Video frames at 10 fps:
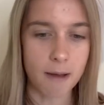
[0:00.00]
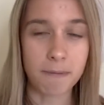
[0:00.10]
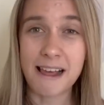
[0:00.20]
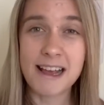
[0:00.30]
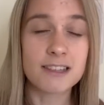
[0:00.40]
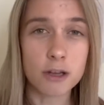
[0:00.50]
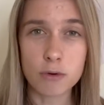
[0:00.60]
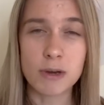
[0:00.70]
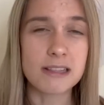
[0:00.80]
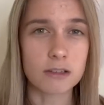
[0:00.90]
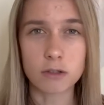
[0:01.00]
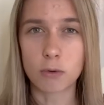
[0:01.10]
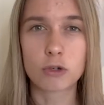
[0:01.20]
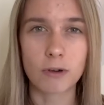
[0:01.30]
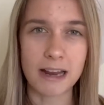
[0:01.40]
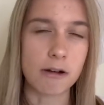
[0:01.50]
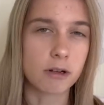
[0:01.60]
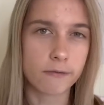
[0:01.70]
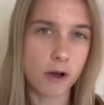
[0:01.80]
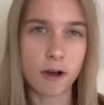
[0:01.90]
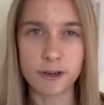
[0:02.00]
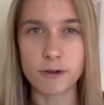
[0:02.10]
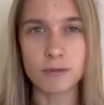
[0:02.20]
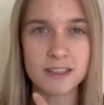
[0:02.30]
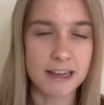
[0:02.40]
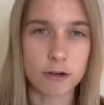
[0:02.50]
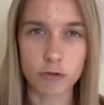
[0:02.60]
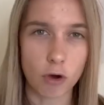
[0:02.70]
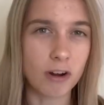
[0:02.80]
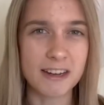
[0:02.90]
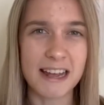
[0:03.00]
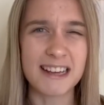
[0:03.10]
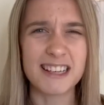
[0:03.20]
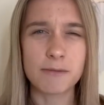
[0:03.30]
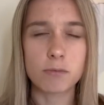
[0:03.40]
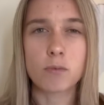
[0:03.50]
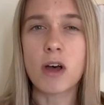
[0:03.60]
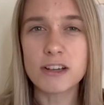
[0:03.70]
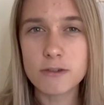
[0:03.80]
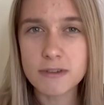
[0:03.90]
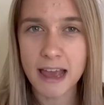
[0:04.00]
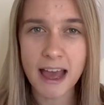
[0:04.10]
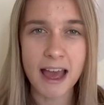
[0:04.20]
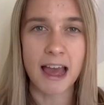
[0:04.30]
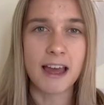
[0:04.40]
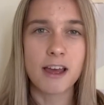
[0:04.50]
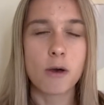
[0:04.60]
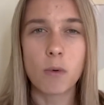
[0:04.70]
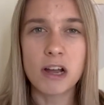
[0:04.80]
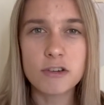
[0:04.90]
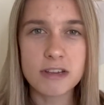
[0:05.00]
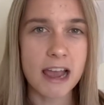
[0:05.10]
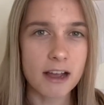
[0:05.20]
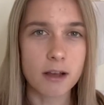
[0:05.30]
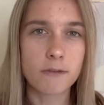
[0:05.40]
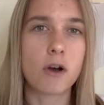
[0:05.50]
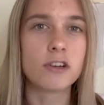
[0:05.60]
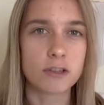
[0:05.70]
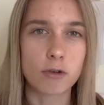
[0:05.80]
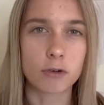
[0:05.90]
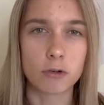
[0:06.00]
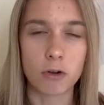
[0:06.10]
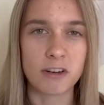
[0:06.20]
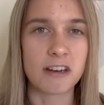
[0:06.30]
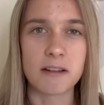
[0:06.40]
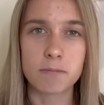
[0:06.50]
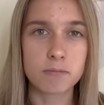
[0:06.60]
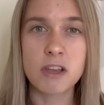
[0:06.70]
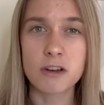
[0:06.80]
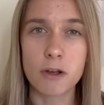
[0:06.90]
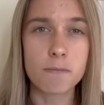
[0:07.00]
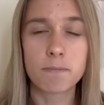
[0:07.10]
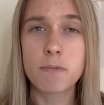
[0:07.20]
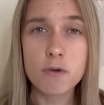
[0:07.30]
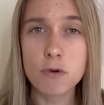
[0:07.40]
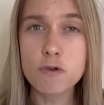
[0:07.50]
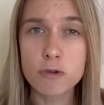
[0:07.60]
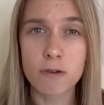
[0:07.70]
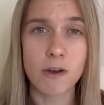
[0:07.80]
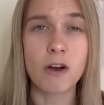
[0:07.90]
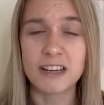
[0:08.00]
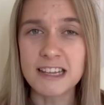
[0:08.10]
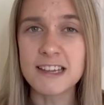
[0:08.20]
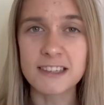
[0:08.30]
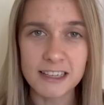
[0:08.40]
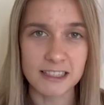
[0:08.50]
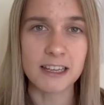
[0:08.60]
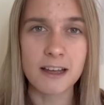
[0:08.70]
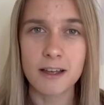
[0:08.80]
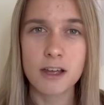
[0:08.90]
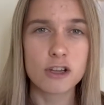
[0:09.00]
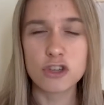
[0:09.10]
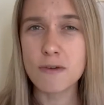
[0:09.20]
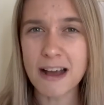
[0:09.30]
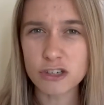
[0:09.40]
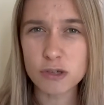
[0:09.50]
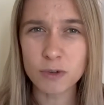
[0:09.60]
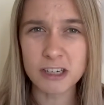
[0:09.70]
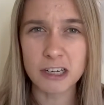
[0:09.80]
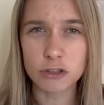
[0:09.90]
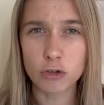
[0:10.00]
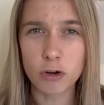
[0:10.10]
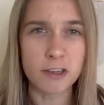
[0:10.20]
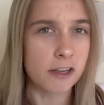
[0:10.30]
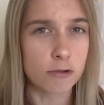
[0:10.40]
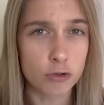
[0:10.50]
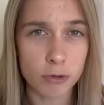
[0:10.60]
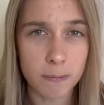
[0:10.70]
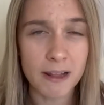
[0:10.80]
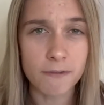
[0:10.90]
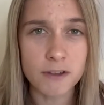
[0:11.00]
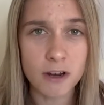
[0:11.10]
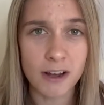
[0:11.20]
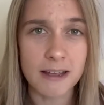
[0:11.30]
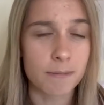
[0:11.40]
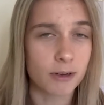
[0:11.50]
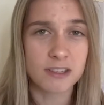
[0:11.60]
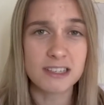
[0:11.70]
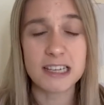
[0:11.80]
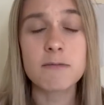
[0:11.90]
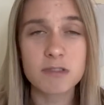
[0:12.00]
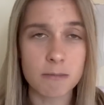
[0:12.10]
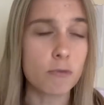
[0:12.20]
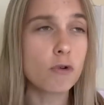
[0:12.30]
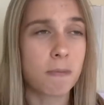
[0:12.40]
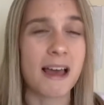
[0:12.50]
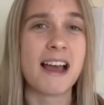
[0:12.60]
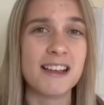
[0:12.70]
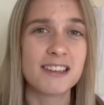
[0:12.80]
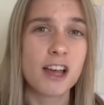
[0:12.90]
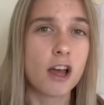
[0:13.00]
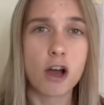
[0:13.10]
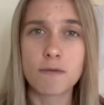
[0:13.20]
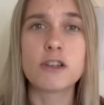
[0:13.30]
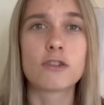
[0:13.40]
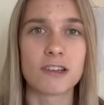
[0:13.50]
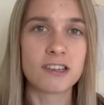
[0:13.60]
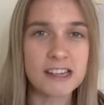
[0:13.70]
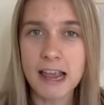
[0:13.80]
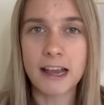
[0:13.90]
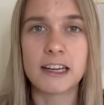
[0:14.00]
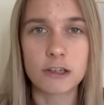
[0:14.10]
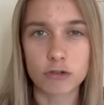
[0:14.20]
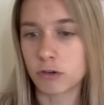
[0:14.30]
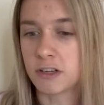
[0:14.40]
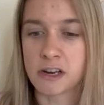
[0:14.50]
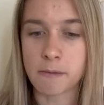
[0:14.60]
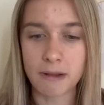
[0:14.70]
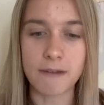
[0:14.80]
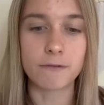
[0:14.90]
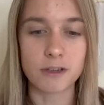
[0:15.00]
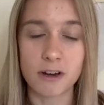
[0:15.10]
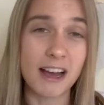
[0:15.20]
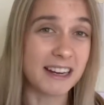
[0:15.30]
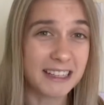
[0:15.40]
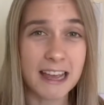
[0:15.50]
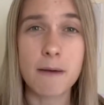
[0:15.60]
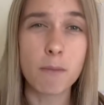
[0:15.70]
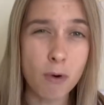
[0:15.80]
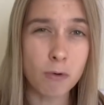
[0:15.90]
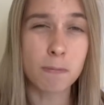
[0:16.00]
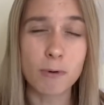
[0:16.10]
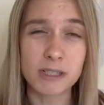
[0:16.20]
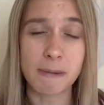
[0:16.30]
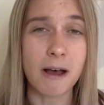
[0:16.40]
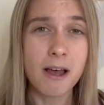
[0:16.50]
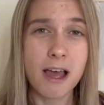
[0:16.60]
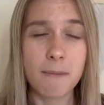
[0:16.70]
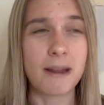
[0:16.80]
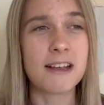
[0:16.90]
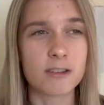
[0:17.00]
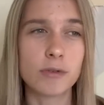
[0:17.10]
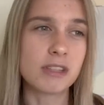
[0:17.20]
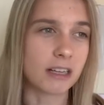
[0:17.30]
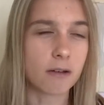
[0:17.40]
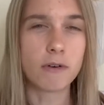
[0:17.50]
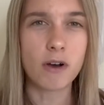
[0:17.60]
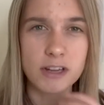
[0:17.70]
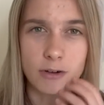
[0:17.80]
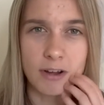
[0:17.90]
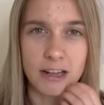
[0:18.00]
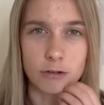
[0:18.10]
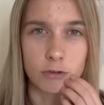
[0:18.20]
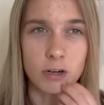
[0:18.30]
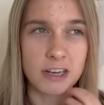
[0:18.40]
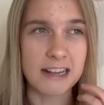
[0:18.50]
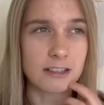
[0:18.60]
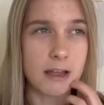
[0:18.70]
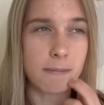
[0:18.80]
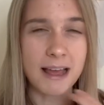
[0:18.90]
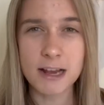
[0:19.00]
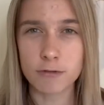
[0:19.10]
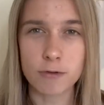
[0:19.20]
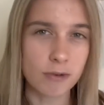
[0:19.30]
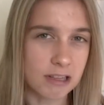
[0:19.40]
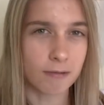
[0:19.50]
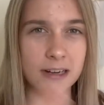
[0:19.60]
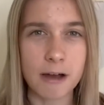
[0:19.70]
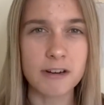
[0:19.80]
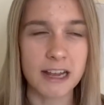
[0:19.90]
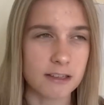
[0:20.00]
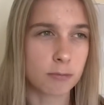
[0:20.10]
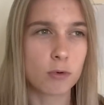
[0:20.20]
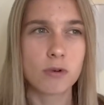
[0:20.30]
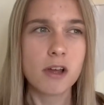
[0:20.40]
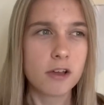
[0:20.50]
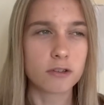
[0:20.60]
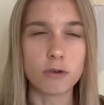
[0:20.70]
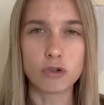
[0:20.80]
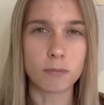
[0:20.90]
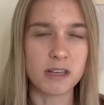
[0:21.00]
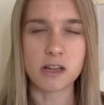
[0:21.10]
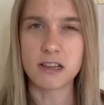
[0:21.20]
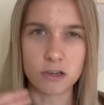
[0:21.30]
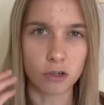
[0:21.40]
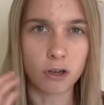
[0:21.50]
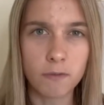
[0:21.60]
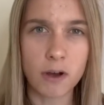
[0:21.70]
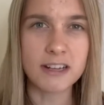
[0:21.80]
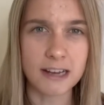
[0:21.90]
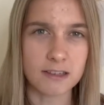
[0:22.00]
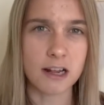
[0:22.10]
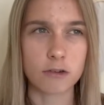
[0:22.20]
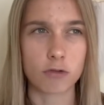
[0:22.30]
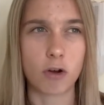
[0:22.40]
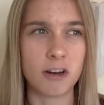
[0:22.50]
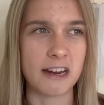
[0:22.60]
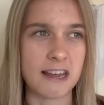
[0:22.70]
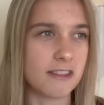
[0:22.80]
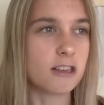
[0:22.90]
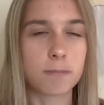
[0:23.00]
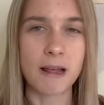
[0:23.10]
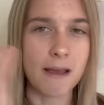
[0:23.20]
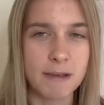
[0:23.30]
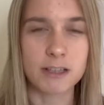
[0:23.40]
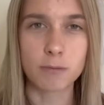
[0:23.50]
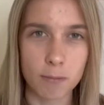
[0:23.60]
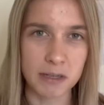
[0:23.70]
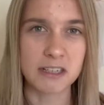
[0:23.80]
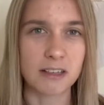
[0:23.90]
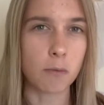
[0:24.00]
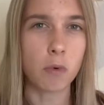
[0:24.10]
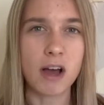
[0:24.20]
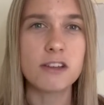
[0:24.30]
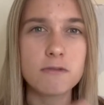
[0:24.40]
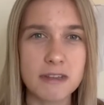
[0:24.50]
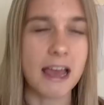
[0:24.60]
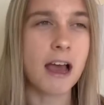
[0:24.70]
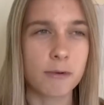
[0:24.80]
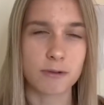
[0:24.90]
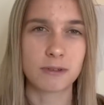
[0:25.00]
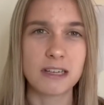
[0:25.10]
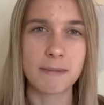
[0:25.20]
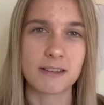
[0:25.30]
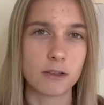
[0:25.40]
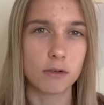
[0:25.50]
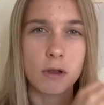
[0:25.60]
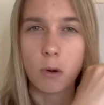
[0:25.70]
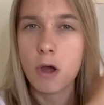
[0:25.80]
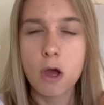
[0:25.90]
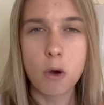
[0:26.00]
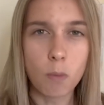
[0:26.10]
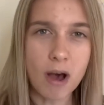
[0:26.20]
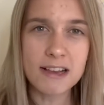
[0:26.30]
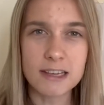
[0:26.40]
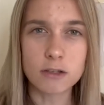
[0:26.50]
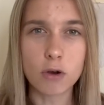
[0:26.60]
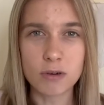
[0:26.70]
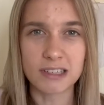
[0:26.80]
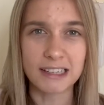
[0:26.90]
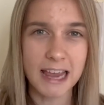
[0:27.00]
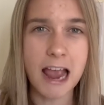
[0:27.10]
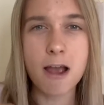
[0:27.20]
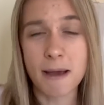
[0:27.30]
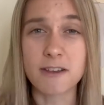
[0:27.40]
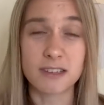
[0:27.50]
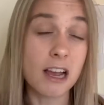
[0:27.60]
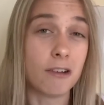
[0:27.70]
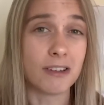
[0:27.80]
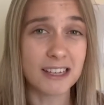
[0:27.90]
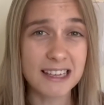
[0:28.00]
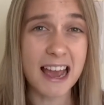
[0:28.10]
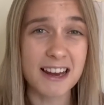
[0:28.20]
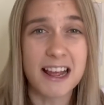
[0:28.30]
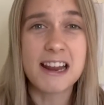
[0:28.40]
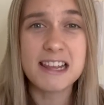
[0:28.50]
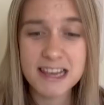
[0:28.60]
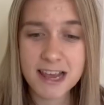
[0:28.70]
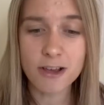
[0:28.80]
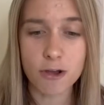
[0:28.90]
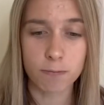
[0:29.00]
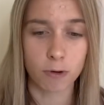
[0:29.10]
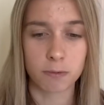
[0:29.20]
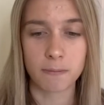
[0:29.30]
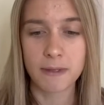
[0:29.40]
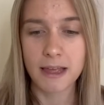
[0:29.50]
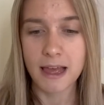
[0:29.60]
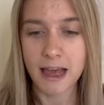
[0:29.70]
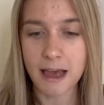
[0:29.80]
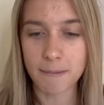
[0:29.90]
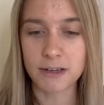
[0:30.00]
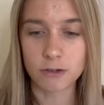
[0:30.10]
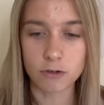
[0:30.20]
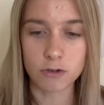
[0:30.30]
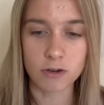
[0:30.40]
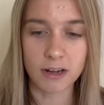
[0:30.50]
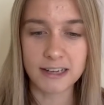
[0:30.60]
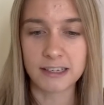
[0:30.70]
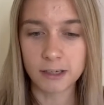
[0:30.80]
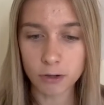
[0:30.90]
Players annoyed that Solskjaer allowed Cavani all these extra holidays. Why do you care? Why do you care Cavani's gone on holiday? You know, boo Cavani, he's an idiot. Do you actually want an extra holiday or do you want to play for United? Because it seems that more players are interested in getting an extra holiday than playing for United. Again, more reports about players annoyed that Cavani got an extra holiday. It's like players are annoyed that Ronaldo gets more social media attention, Cavani gets an extra holiday, and this player makes more money. It's like, why do you care what your teammates are doing? Why is it toxic? Care about yourself. Again, an ego problem at Manchester United.